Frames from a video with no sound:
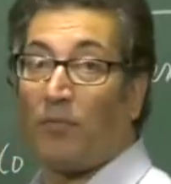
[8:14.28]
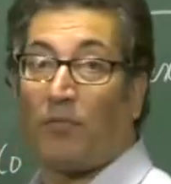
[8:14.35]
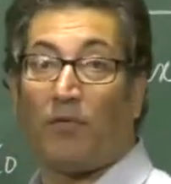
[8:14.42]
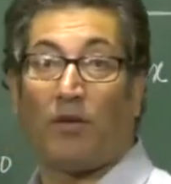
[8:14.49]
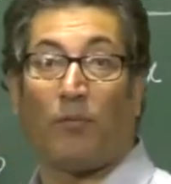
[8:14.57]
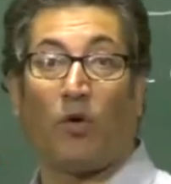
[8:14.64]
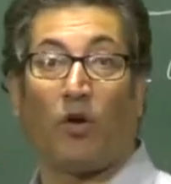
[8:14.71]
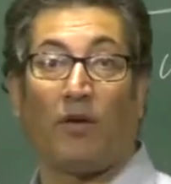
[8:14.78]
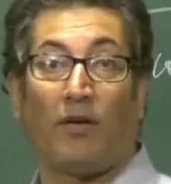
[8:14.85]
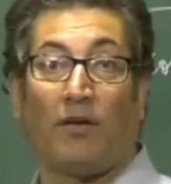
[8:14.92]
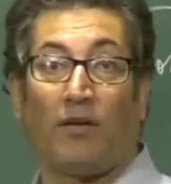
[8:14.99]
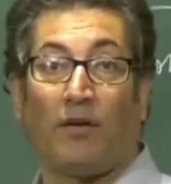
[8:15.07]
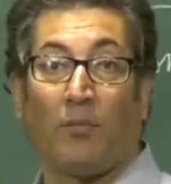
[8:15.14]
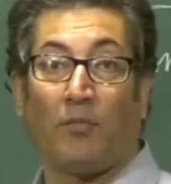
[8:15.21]
in modern
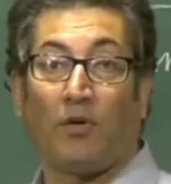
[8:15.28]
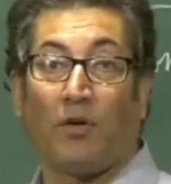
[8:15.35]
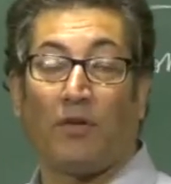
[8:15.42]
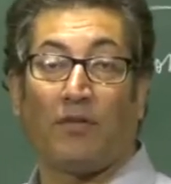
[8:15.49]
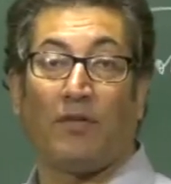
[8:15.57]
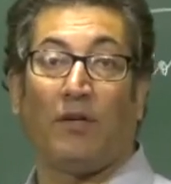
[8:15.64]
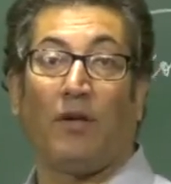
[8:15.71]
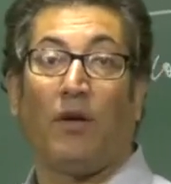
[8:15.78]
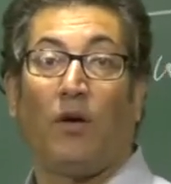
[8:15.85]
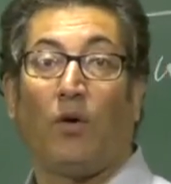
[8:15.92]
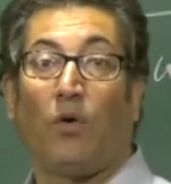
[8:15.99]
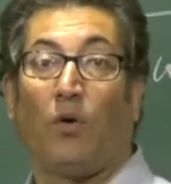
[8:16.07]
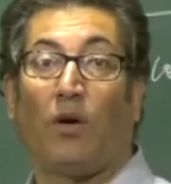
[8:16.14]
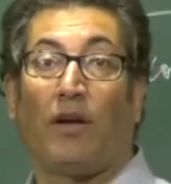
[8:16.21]
terminology
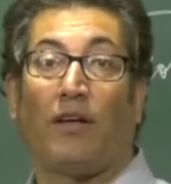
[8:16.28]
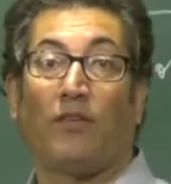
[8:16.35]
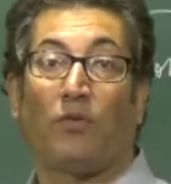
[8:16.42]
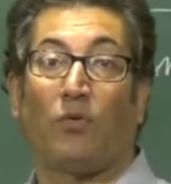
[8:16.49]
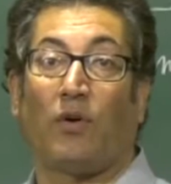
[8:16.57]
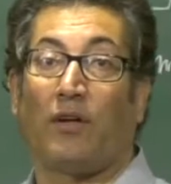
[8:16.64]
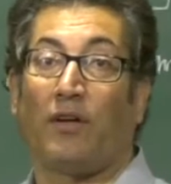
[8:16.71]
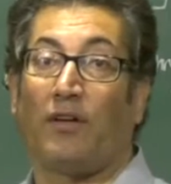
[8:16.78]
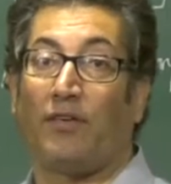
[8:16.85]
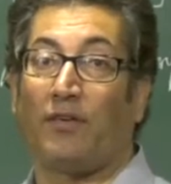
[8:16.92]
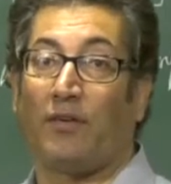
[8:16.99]
called as coordination